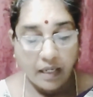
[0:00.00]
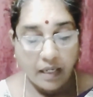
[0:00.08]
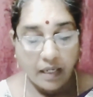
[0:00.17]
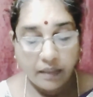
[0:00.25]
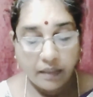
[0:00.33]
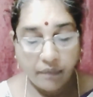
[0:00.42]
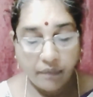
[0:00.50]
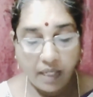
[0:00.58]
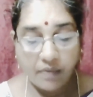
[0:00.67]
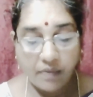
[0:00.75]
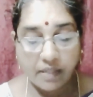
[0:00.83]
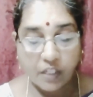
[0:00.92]
The
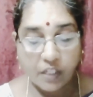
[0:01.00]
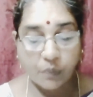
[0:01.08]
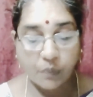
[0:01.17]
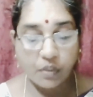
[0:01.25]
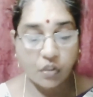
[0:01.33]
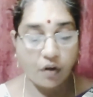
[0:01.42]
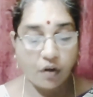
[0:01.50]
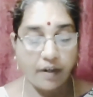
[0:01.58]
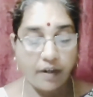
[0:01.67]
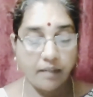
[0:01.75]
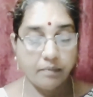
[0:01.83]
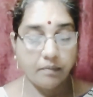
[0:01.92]
waves express
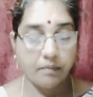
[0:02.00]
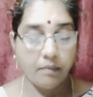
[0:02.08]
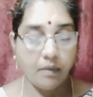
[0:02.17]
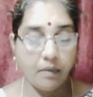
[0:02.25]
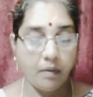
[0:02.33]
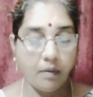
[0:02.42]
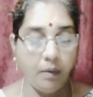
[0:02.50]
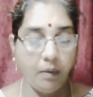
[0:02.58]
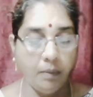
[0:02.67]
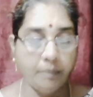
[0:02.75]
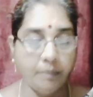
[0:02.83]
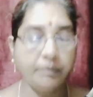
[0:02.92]
joy,
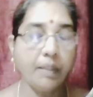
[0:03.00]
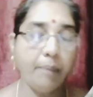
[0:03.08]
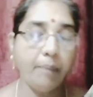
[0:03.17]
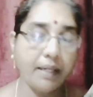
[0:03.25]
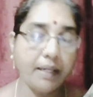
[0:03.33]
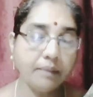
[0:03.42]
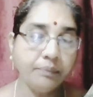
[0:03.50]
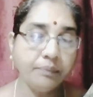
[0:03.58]
but